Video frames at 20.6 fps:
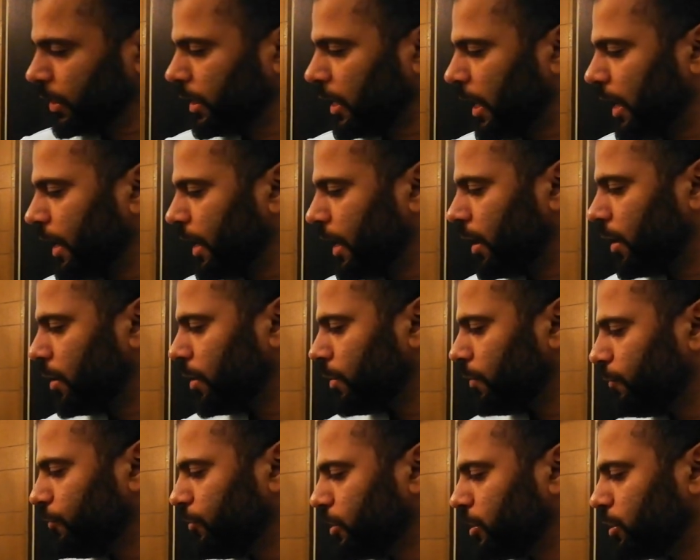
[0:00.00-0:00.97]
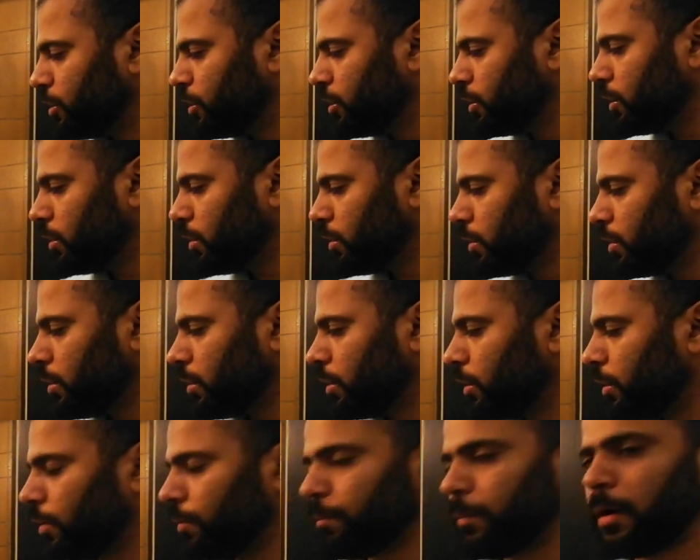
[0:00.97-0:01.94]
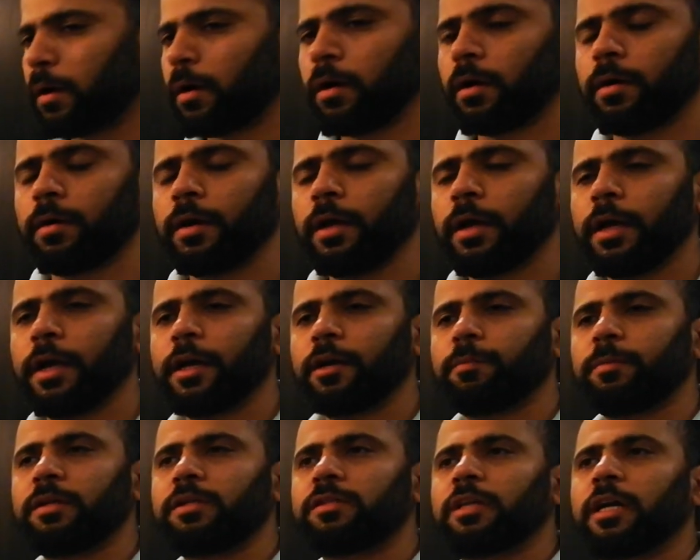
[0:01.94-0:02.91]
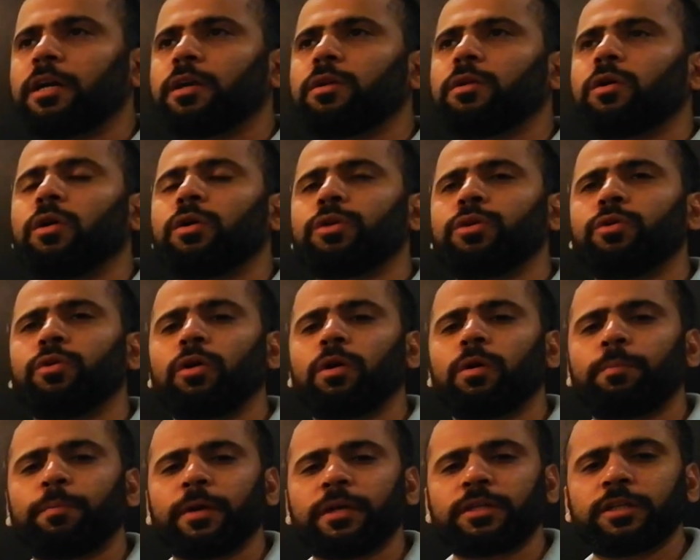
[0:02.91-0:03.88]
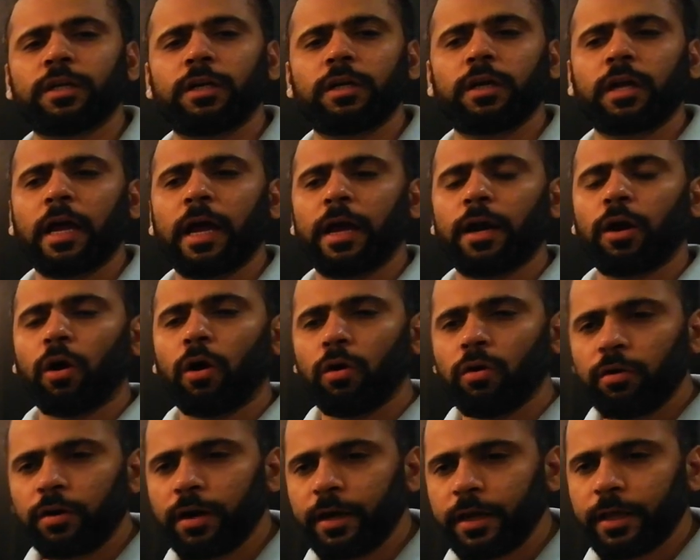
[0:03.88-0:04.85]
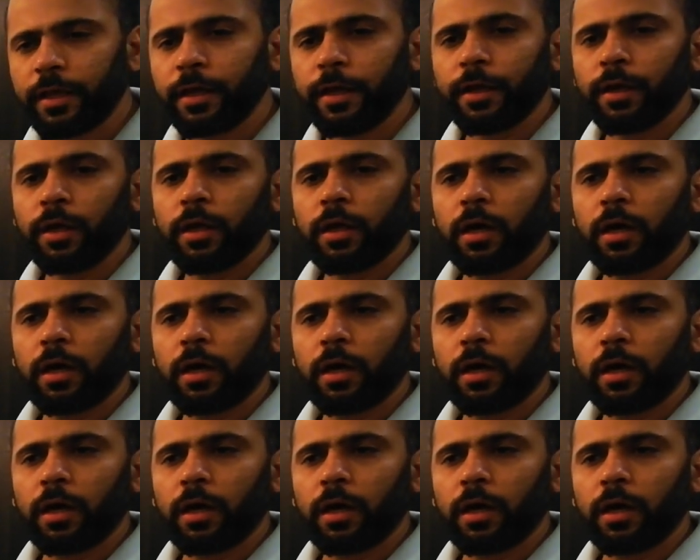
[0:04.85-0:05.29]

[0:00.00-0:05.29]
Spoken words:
dia, which it means that your patient had already